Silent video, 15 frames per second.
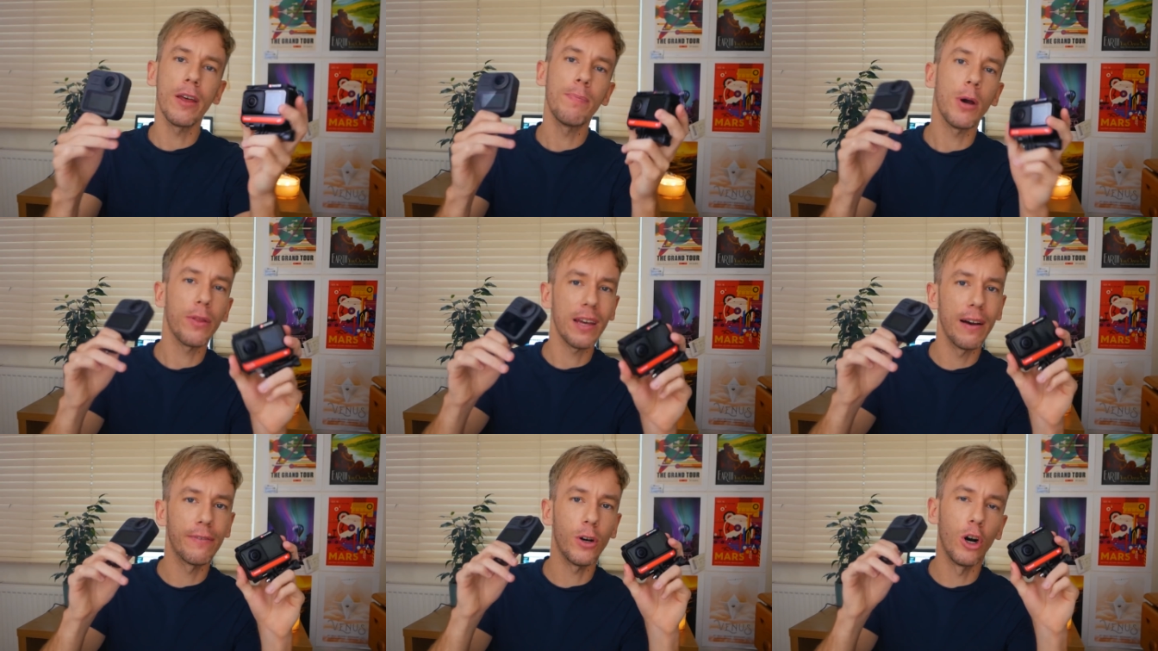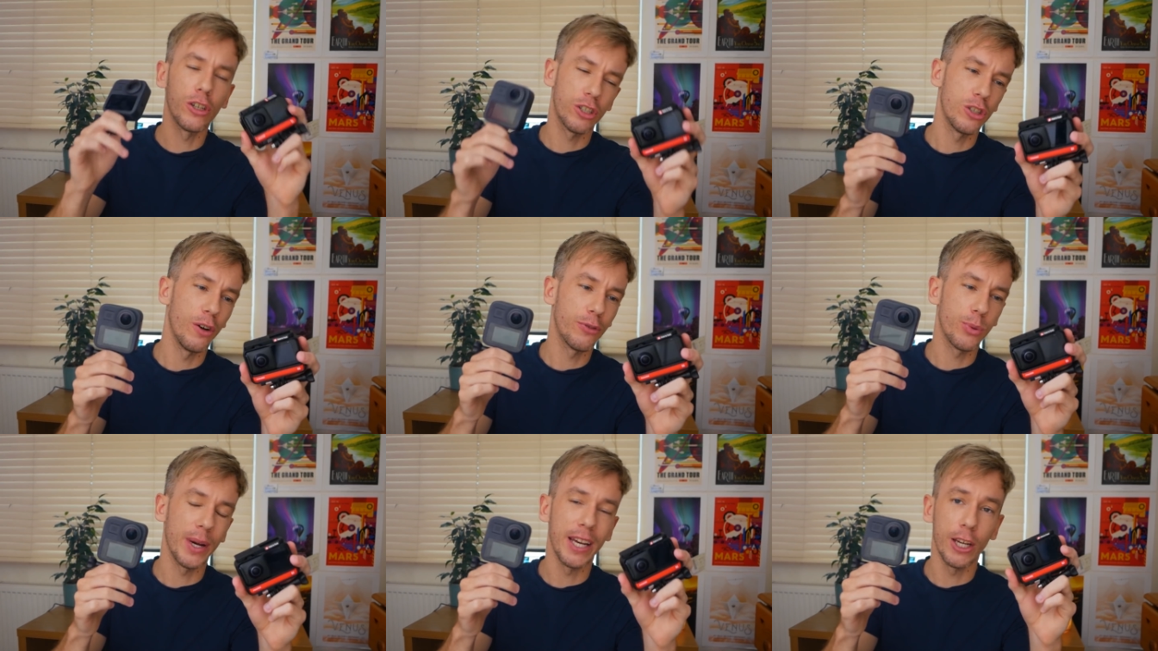They both have
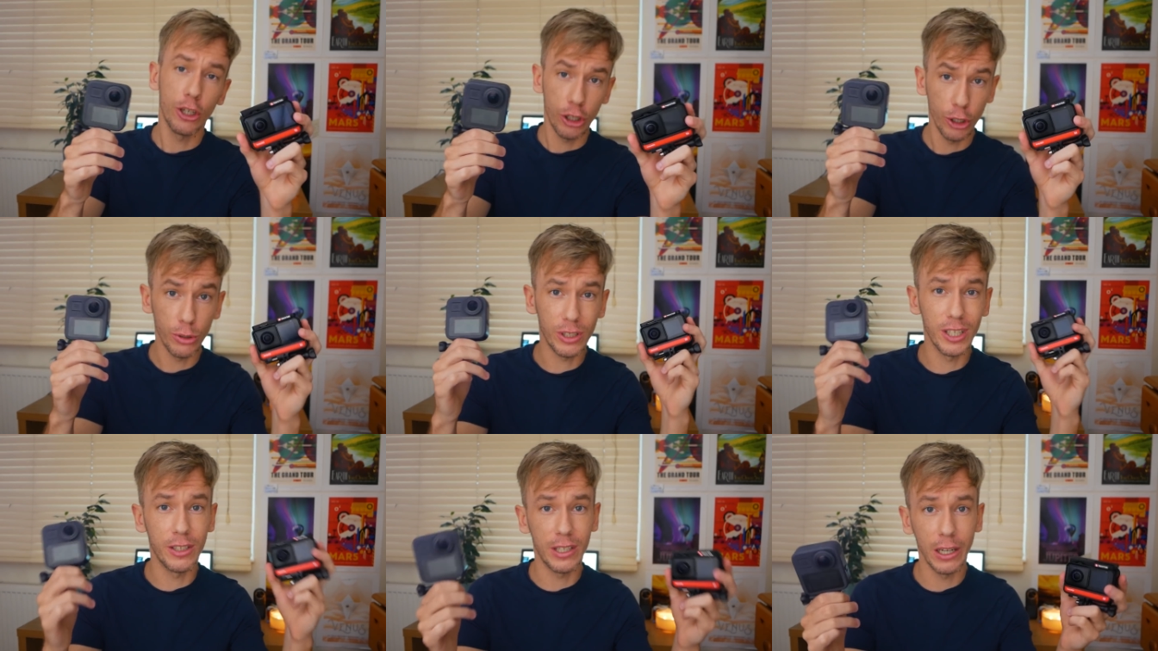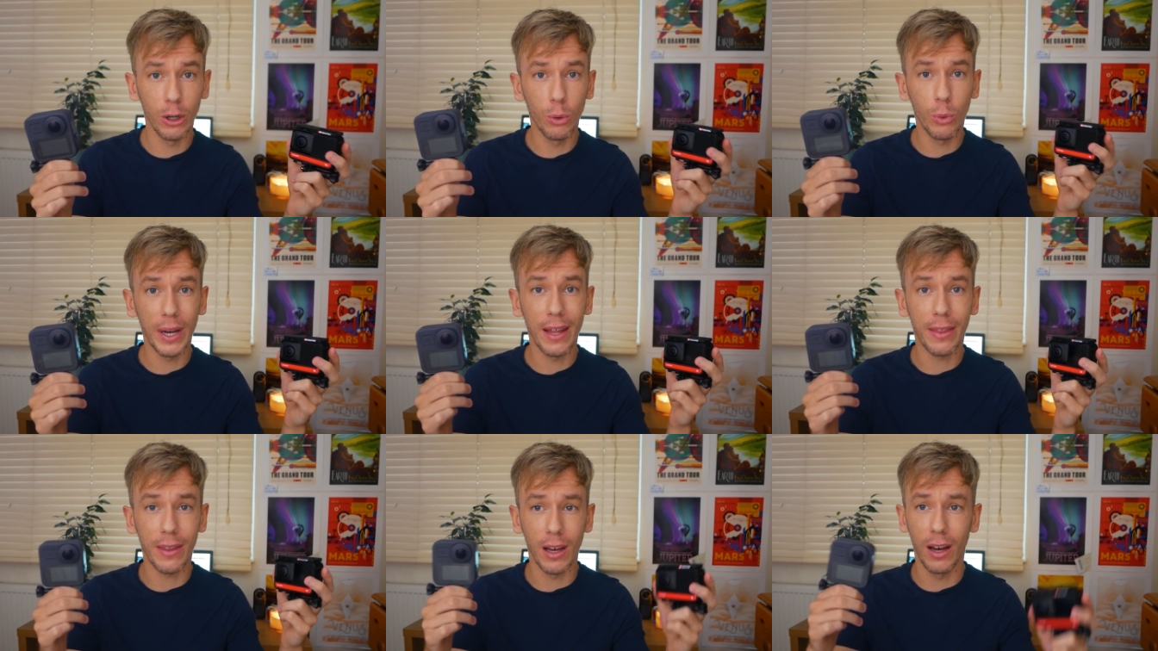software issues to deal
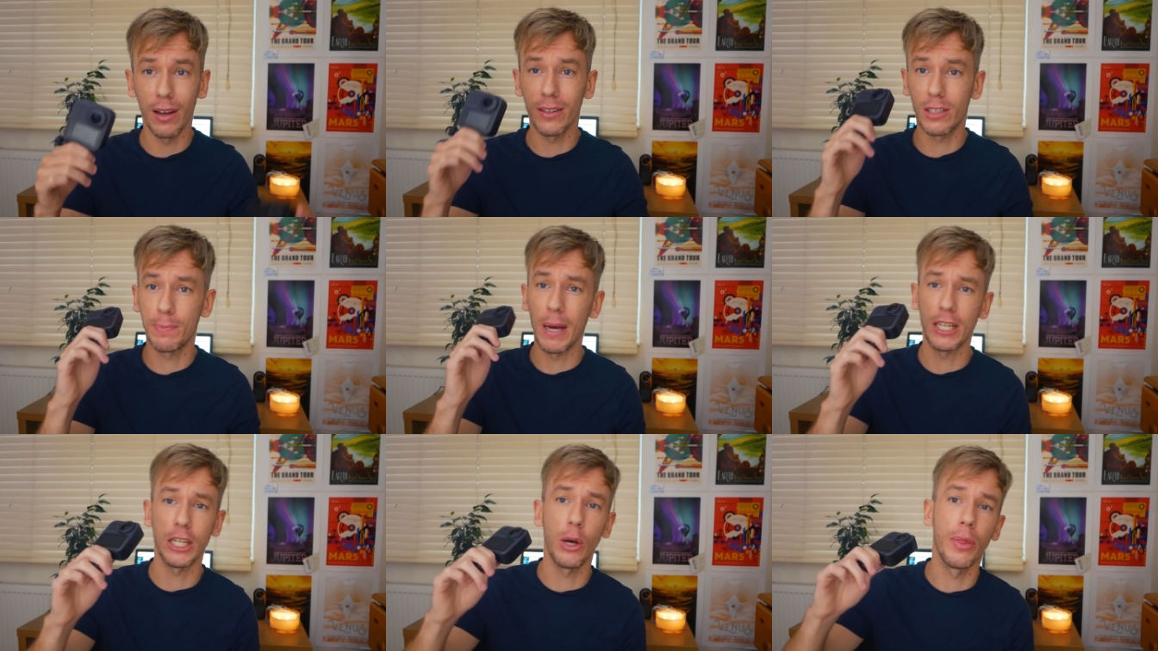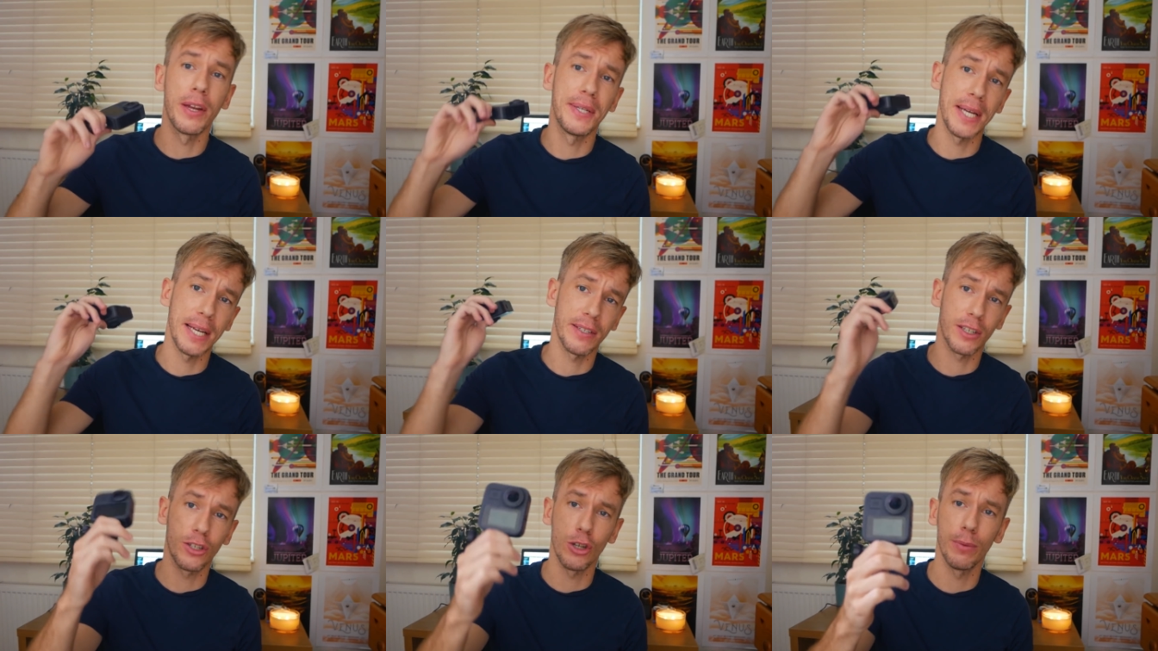with, especially on the
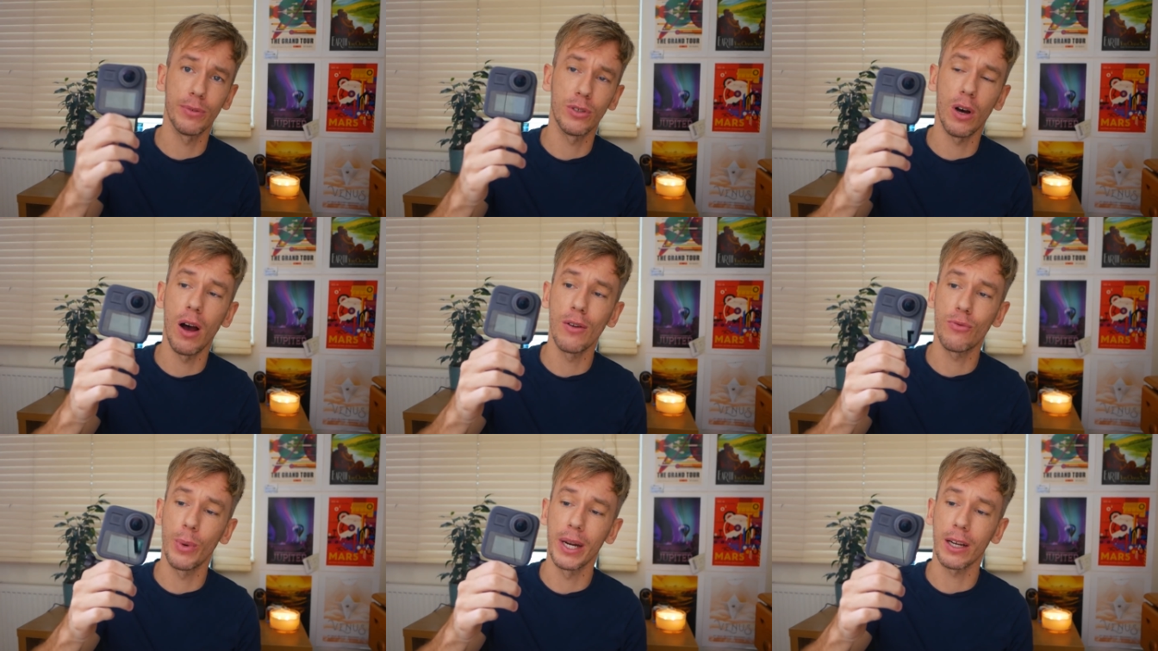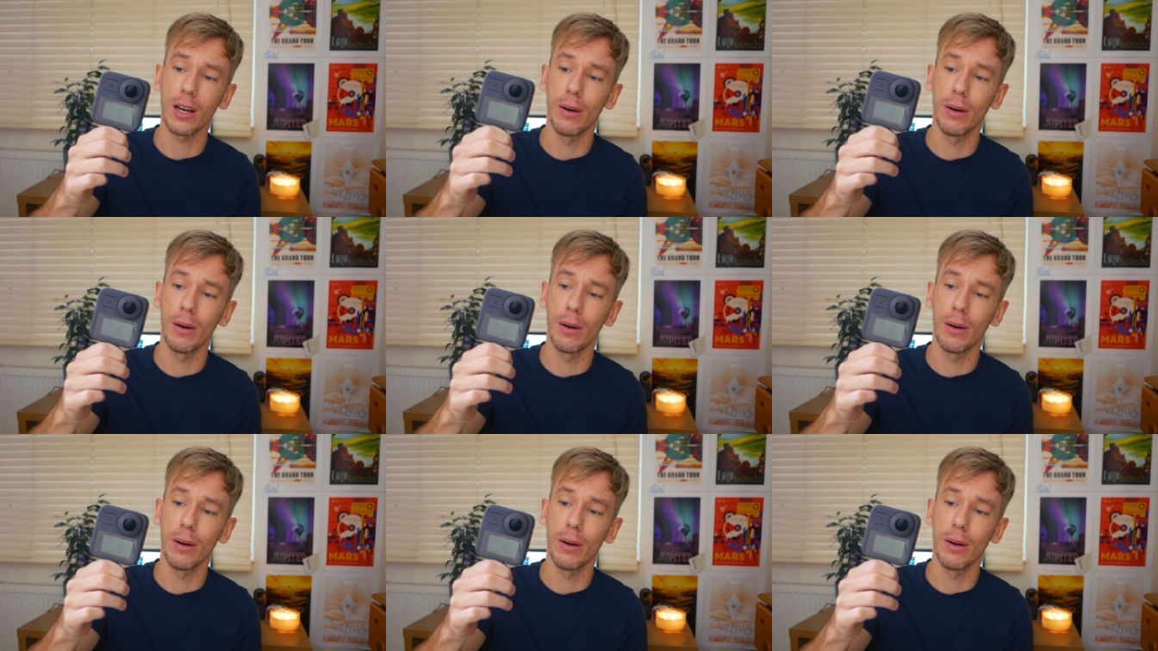desktop side when it